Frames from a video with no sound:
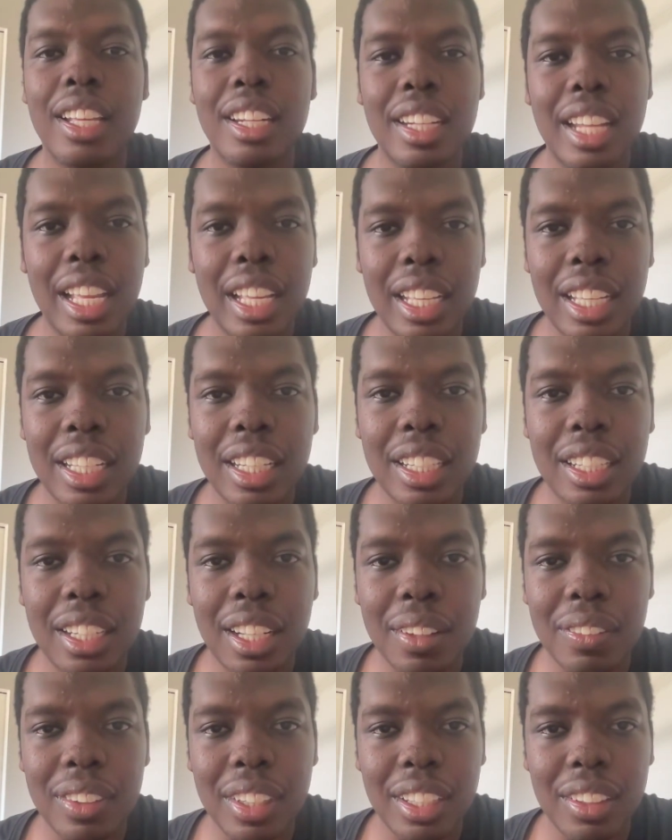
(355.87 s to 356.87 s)
They ended
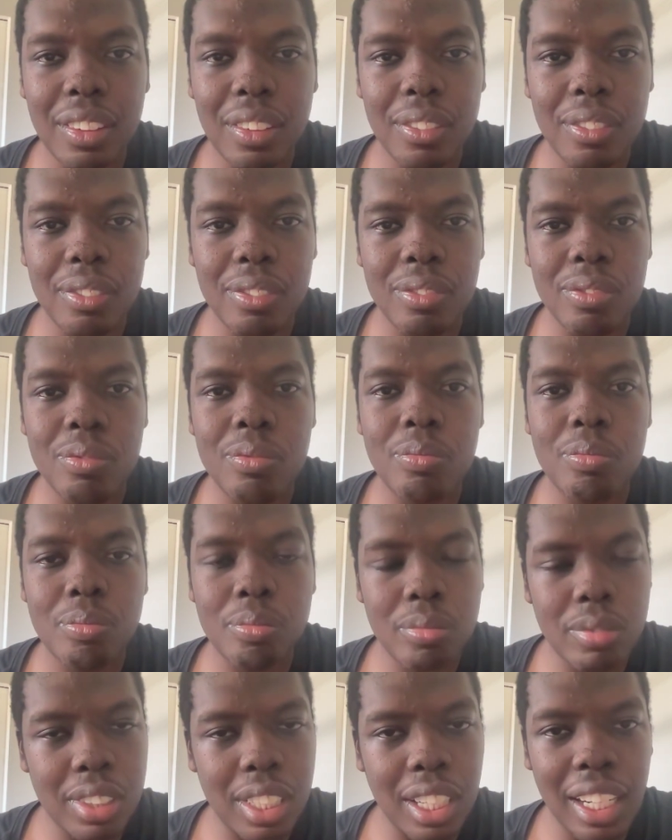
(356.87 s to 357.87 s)
up
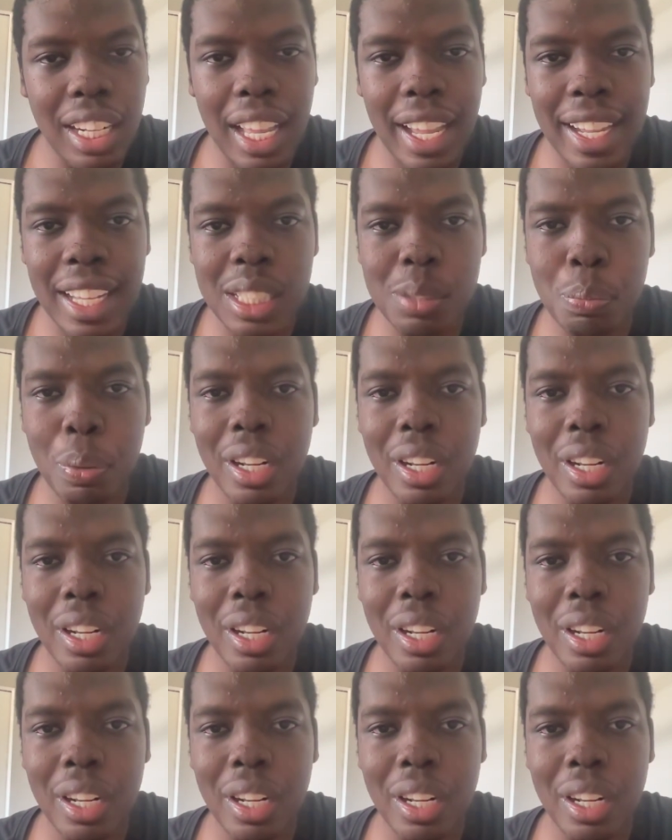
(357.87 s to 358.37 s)
the last